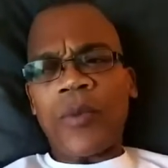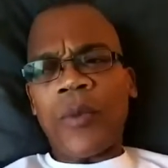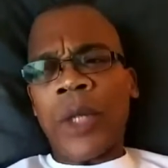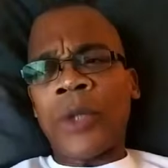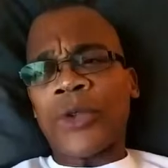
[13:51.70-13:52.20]

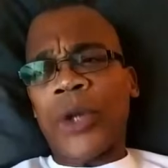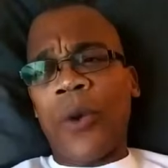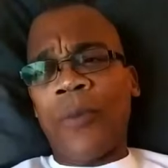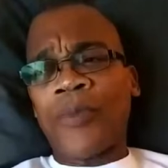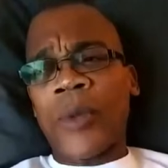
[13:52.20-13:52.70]

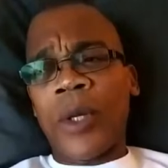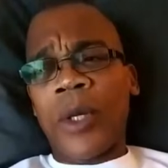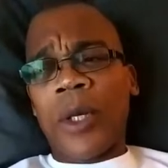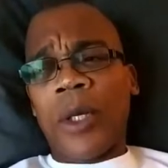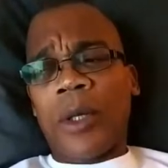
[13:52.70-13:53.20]
So,
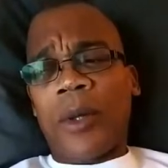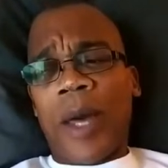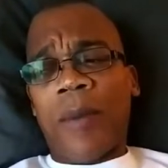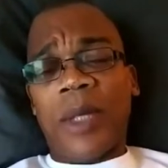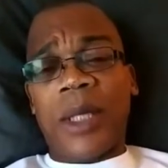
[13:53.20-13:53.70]
with
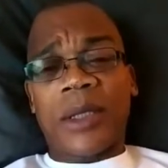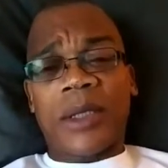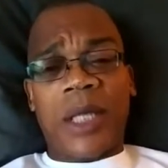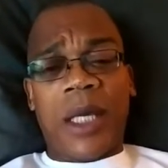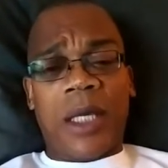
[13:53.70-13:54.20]
that being
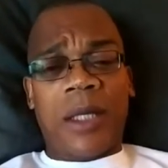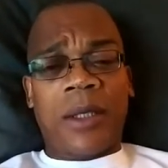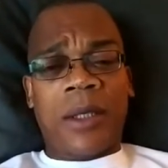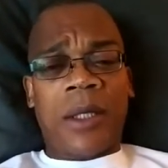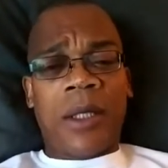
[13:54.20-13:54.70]
said,
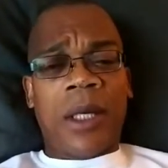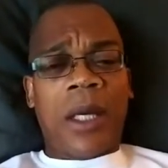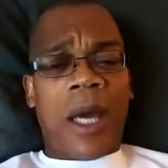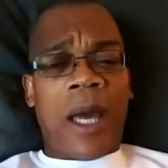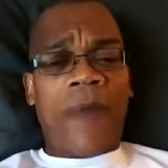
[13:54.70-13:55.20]

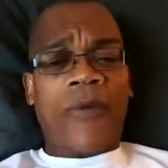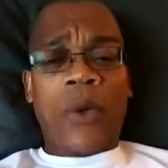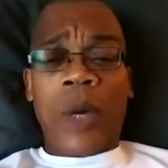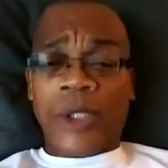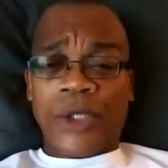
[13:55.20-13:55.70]
I have a
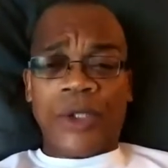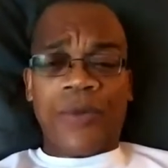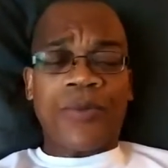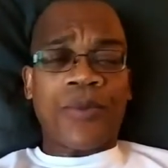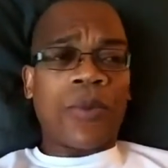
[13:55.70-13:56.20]

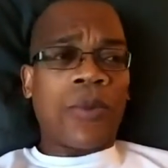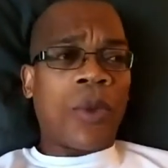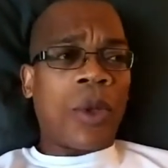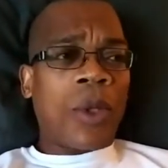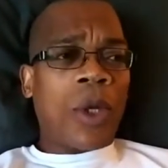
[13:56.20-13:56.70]
question.
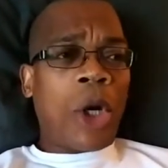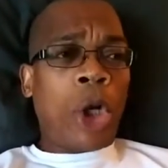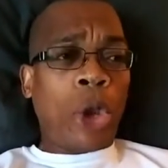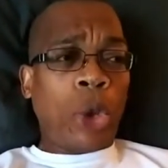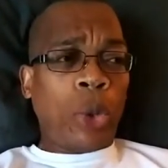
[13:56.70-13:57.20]

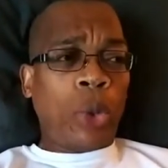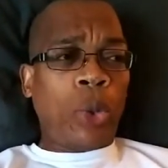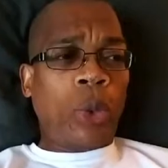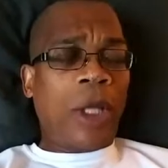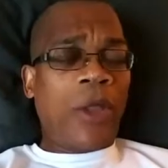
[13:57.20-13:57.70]

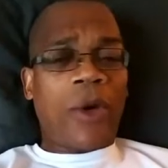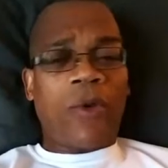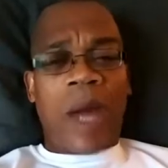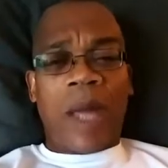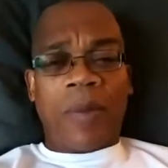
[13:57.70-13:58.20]
Who in their
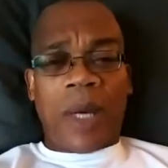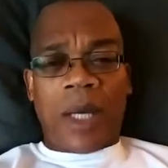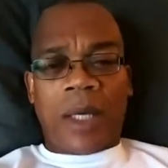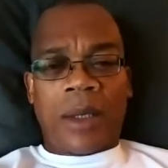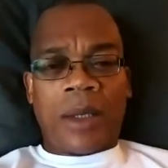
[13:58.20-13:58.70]
right
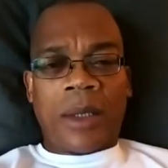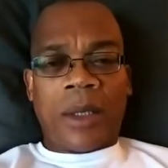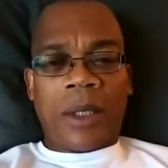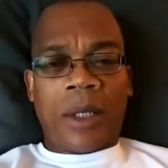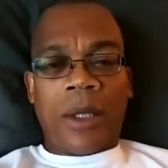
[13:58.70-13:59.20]
mind
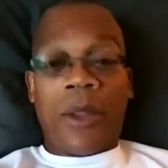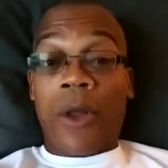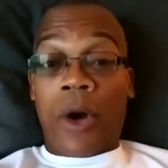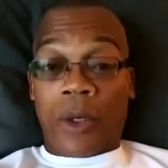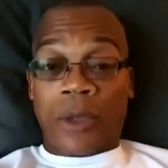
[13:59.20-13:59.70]

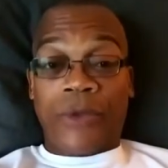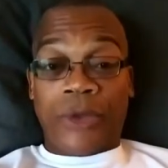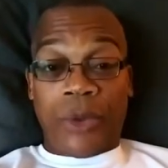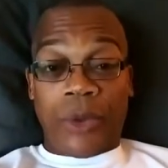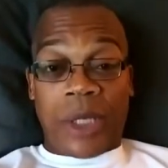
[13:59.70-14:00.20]
thought for
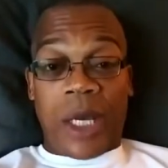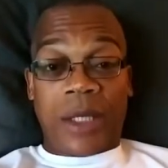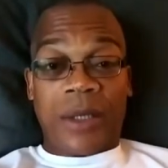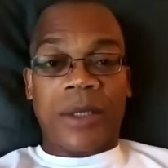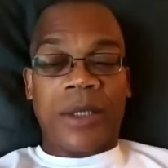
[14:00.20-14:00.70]
2
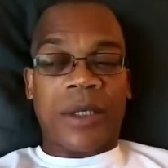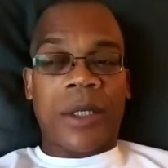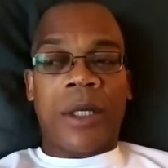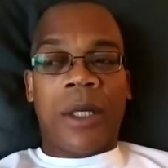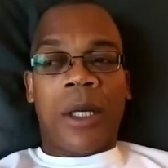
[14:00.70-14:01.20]
seconds
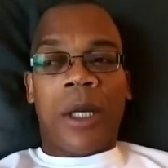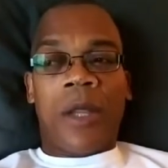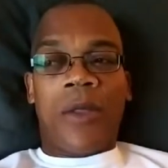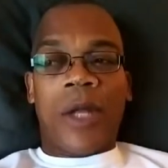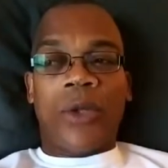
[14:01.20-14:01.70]

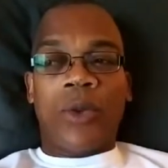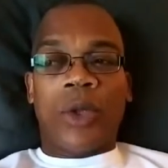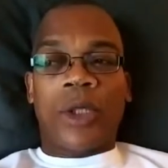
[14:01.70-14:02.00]
that you could